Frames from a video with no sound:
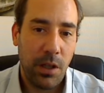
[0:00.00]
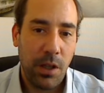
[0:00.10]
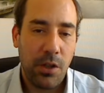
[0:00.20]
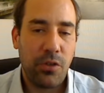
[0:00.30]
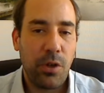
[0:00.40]

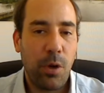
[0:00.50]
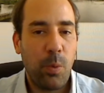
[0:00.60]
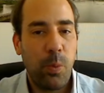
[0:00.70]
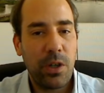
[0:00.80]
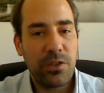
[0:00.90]
So
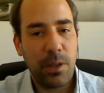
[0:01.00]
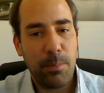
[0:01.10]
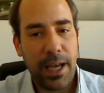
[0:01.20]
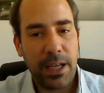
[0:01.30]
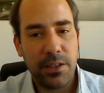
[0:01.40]
once I
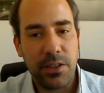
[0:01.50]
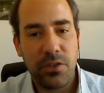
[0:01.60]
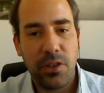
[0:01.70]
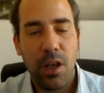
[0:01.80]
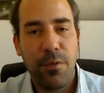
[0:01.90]
backed
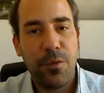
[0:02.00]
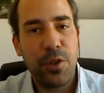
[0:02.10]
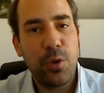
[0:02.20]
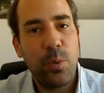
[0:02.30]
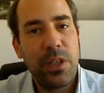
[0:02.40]
this, a
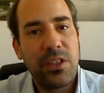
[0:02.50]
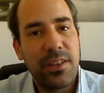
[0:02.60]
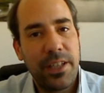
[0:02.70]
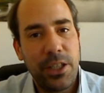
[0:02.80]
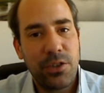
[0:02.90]
few weeks
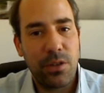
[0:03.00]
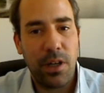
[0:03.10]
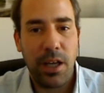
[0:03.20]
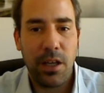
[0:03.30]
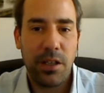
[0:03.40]
later
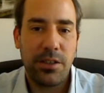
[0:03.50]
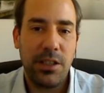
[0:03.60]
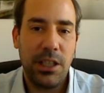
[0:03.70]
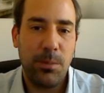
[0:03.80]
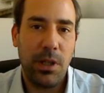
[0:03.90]
I got
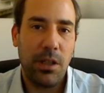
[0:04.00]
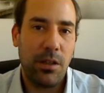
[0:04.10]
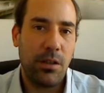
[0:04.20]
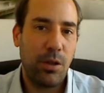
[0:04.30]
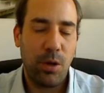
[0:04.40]
an
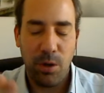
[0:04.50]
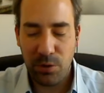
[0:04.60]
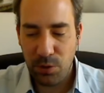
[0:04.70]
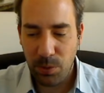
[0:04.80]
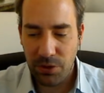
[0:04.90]
email, or
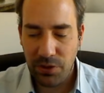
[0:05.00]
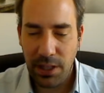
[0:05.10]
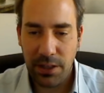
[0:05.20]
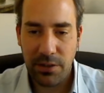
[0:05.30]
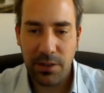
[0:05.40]
towards the
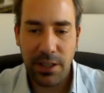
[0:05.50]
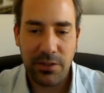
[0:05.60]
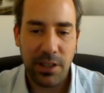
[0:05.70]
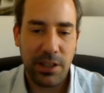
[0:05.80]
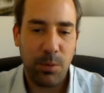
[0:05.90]
end, they
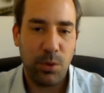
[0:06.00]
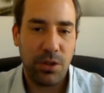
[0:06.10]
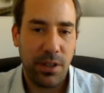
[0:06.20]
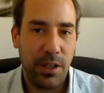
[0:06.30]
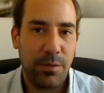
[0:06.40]
said they would
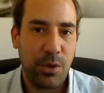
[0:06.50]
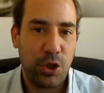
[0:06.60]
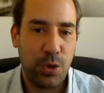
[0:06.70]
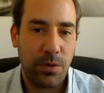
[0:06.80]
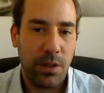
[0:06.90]
deliver in
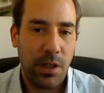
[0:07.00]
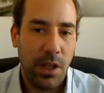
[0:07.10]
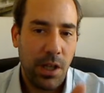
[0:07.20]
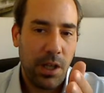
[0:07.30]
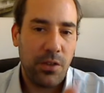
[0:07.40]
June.
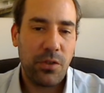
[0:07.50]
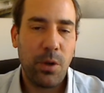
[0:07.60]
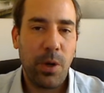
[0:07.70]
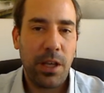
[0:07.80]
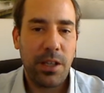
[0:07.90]

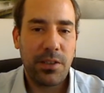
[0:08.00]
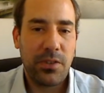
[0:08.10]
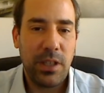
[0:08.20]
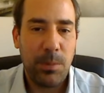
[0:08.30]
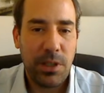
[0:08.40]
So I got
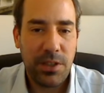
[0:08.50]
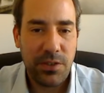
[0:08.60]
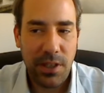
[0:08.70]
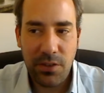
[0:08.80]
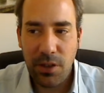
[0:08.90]
this email that
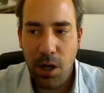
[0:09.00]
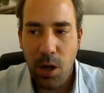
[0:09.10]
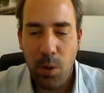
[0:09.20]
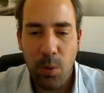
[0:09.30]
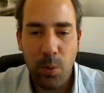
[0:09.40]
says,
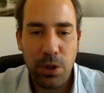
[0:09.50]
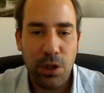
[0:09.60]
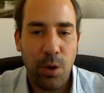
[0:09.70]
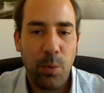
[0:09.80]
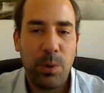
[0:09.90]

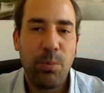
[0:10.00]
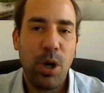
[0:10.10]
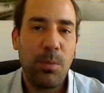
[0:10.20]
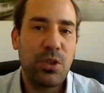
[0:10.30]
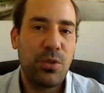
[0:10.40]
we
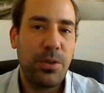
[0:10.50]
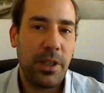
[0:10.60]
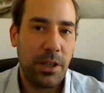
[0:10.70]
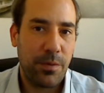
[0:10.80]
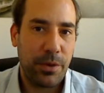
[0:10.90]
promised to
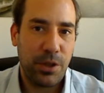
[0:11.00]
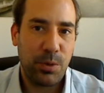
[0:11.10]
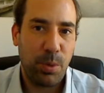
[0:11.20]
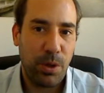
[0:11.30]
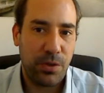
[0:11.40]
deliver this
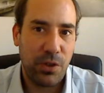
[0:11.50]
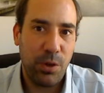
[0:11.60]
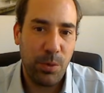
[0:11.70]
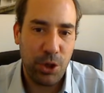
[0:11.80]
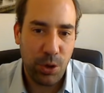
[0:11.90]
product to
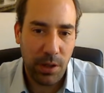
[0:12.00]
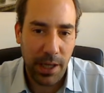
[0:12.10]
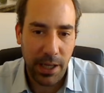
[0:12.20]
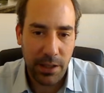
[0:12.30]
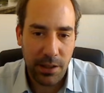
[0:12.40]
you in July.